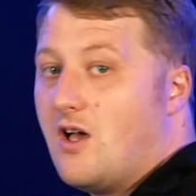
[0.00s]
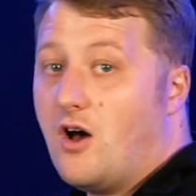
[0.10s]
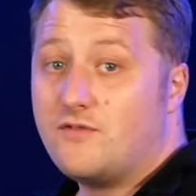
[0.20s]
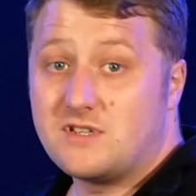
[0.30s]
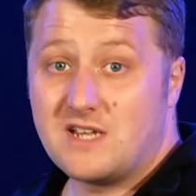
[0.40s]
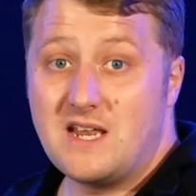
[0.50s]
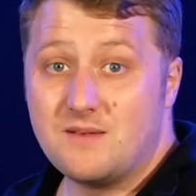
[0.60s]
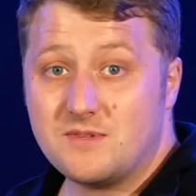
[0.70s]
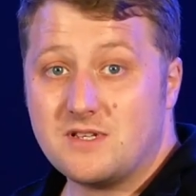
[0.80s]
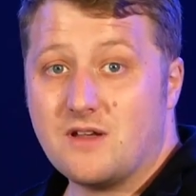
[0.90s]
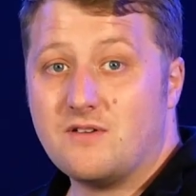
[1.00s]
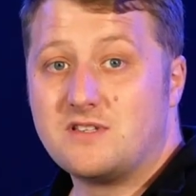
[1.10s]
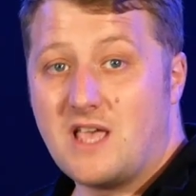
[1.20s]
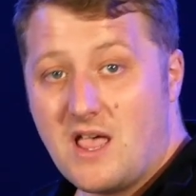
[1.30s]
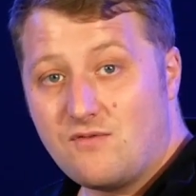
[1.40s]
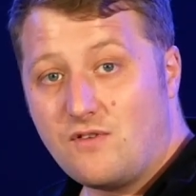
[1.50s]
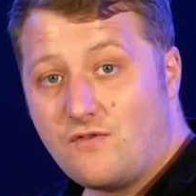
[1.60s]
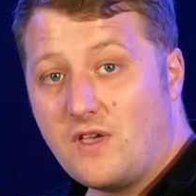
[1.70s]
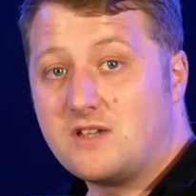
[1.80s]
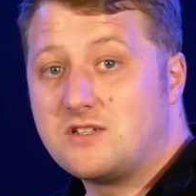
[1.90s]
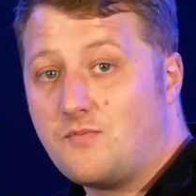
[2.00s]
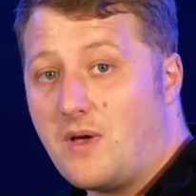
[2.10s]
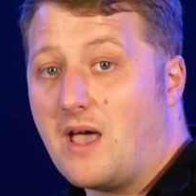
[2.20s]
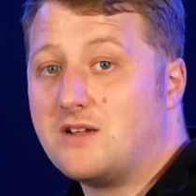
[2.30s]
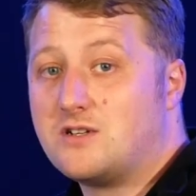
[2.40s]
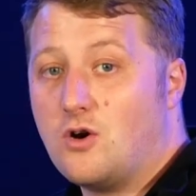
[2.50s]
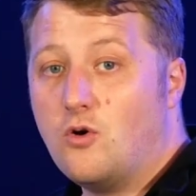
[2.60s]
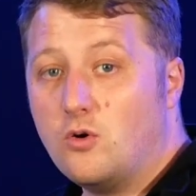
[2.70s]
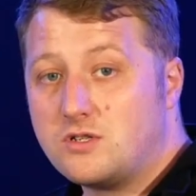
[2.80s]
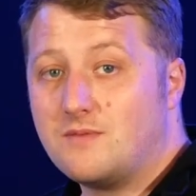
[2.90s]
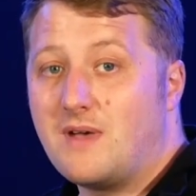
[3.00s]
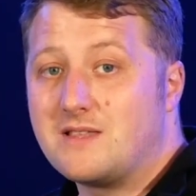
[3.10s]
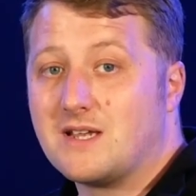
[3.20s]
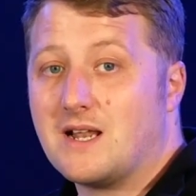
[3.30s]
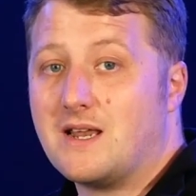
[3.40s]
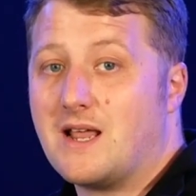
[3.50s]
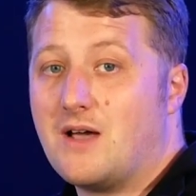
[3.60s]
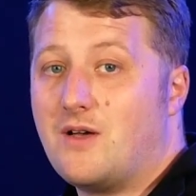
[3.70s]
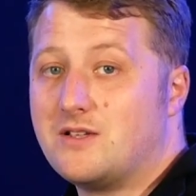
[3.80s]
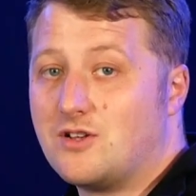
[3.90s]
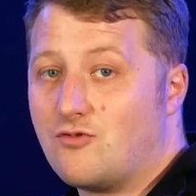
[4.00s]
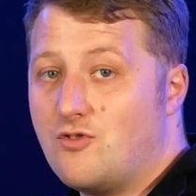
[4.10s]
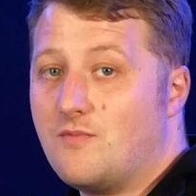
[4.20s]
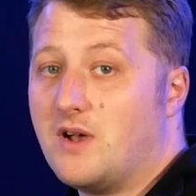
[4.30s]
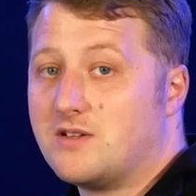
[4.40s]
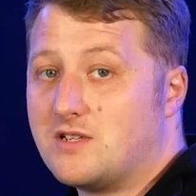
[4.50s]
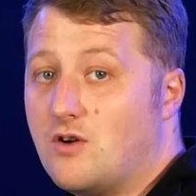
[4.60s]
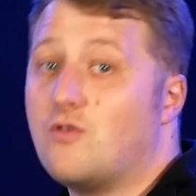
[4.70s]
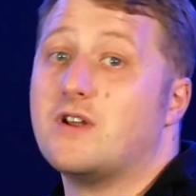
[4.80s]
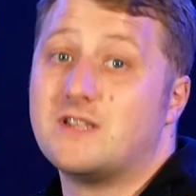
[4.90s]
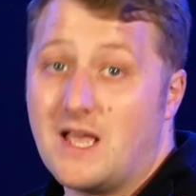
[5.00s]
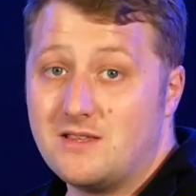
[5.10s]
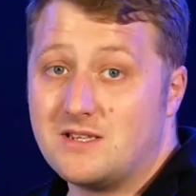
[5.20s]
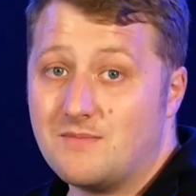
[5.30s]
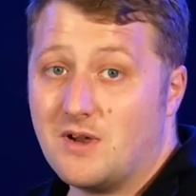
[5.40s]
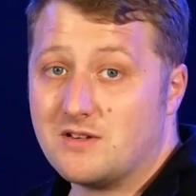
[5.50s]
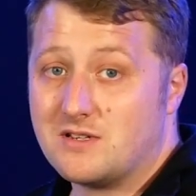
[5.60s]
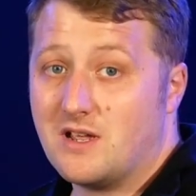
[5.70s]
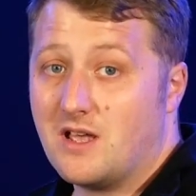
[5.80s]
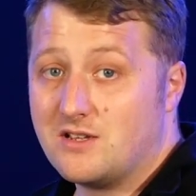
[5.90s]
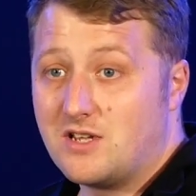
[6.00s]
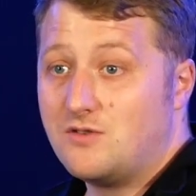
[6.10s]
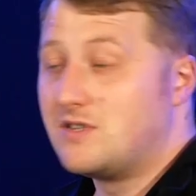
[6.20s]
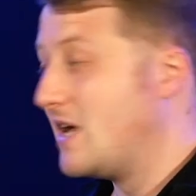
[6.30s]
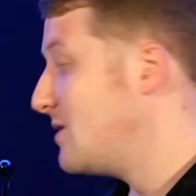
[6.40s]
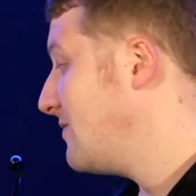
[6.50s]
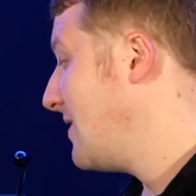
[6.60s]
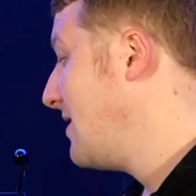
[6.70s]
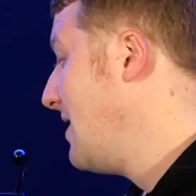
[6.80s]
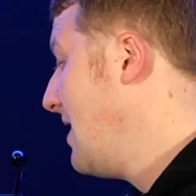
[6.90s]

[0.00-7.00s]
On the Stadium series, every fixture patched automatically now has a group master or an intensity master associated with it.